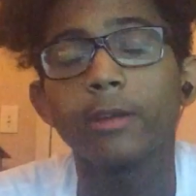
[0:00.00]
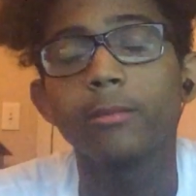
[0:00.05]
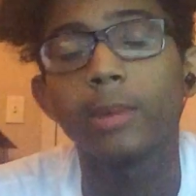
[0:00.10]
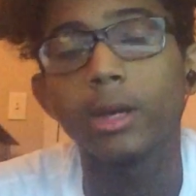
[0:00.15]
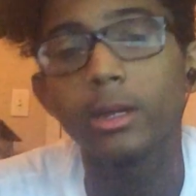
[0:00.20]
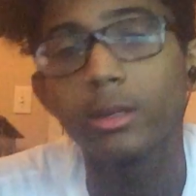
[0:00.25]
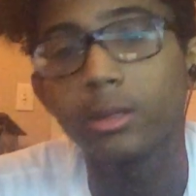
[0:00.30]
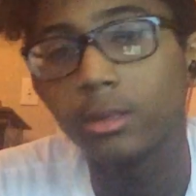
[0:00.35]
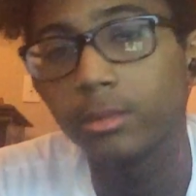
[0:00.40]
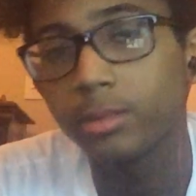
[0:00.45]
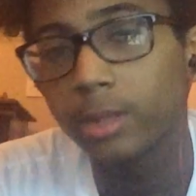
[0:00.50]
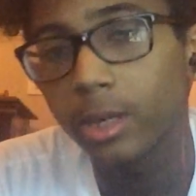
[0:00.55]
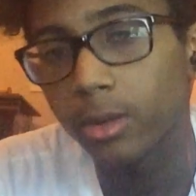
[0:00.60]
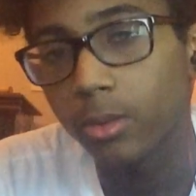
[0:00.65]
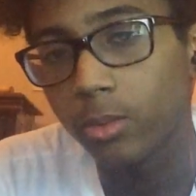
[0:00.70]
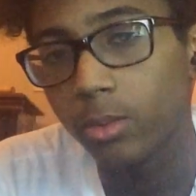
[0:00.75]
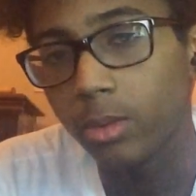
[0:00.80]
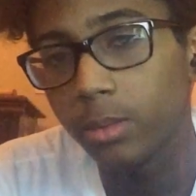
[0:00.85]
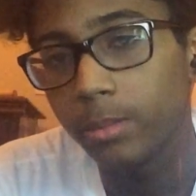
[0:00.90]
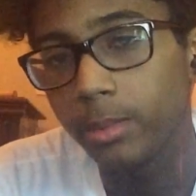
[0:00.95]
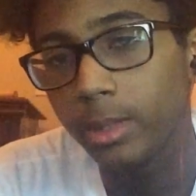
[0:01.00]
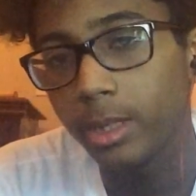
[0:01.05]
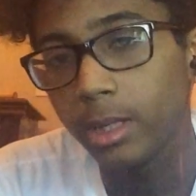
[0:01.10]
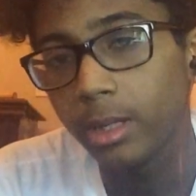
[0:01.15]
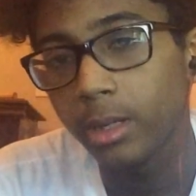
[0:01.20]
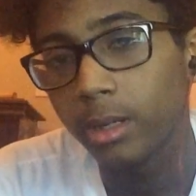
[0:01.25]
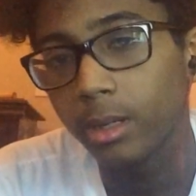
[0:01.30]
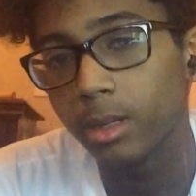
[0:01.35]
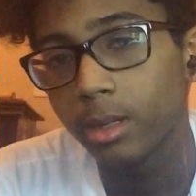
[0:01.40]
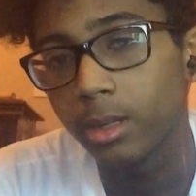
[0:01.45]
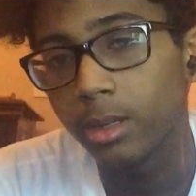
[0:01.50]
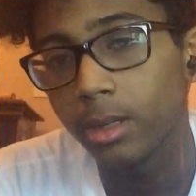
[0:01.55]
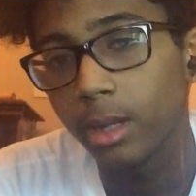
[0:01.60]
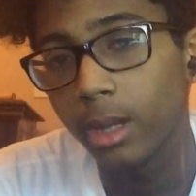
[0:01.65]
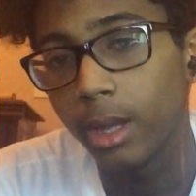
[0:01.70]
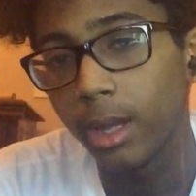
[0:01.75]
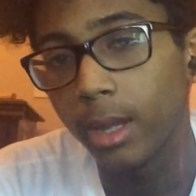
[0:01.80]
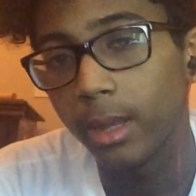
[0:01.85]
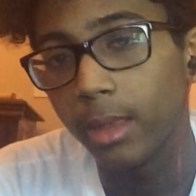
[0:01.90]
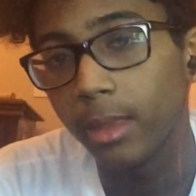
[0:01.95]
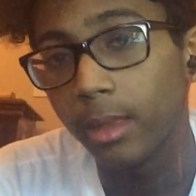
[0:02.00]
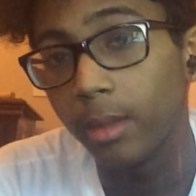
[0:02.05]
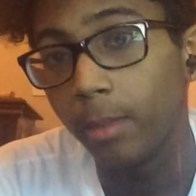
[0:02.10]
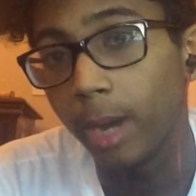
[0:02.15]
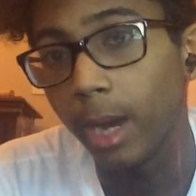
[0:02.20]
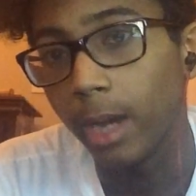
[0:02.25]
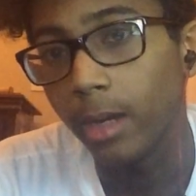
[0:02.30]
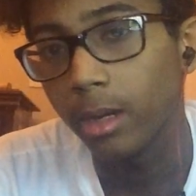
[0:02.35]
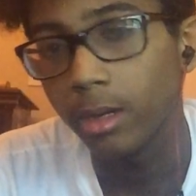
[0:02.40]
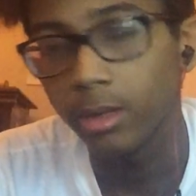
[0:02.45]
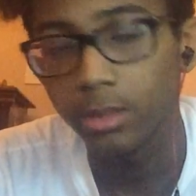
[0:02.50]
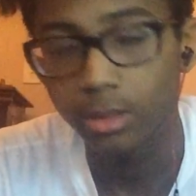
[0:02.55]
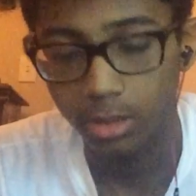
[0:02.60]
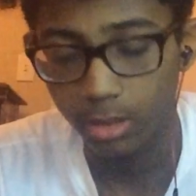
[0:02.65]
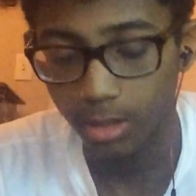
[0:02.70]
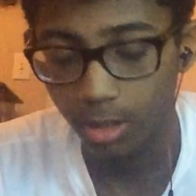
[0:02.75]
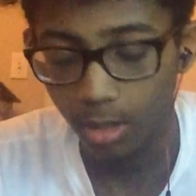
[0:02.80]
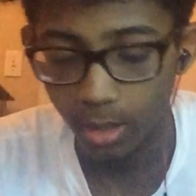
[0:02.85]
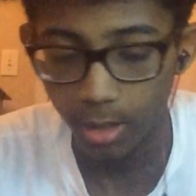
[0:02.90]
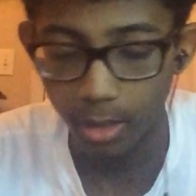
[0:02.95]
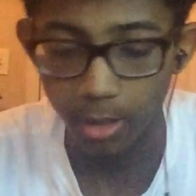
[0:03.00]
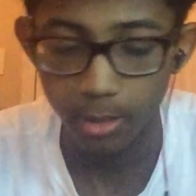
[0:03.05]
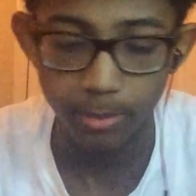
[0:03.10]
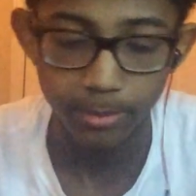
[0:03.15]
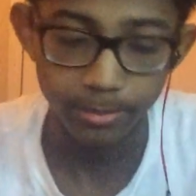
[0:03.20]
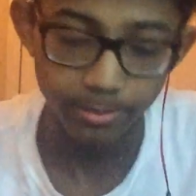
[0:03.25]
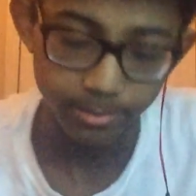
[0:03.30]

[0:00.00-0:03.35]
on my YouTube channel will be in the bio. I